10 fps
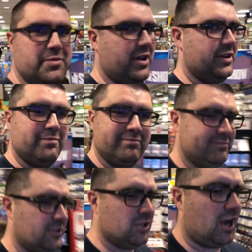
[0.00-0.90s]
I'm done.
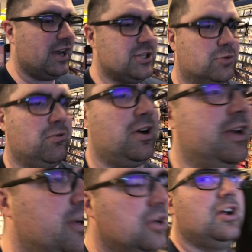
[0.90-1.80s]
I just
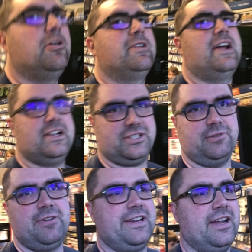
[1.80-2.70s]
want a
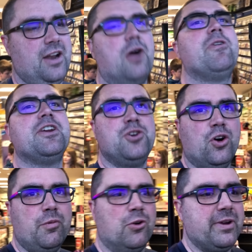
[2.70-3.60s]
relaxing weekend. I want a
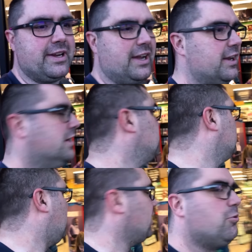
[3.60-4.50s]
normal weekend.
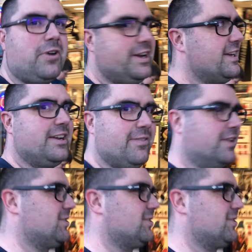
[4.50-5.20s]
I don't want any of